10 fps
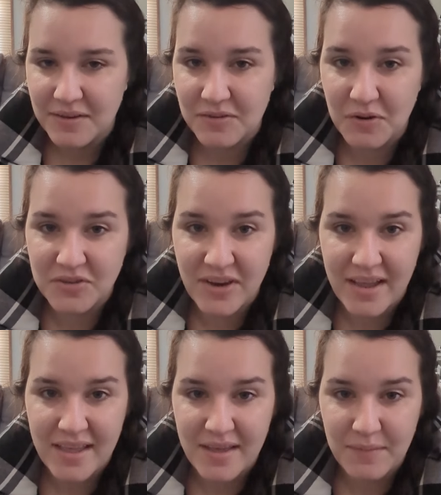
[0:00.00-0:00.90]

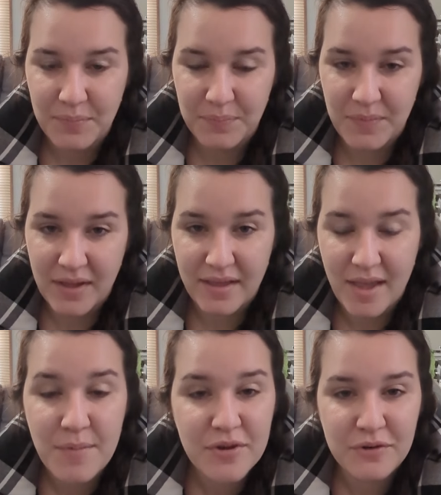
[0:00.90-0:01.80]
crochet
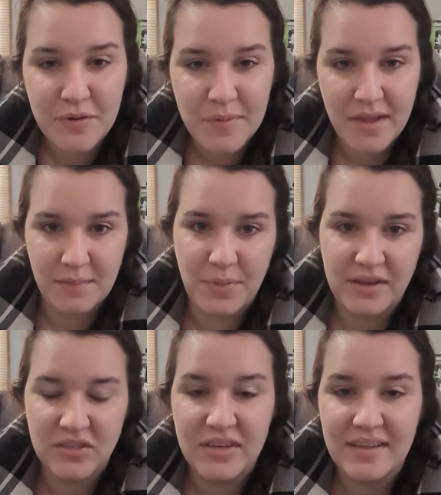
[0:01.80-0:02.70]
amigurumi and
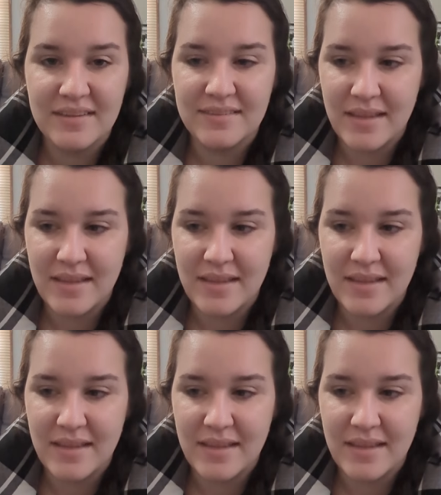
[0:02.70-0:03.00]
plushies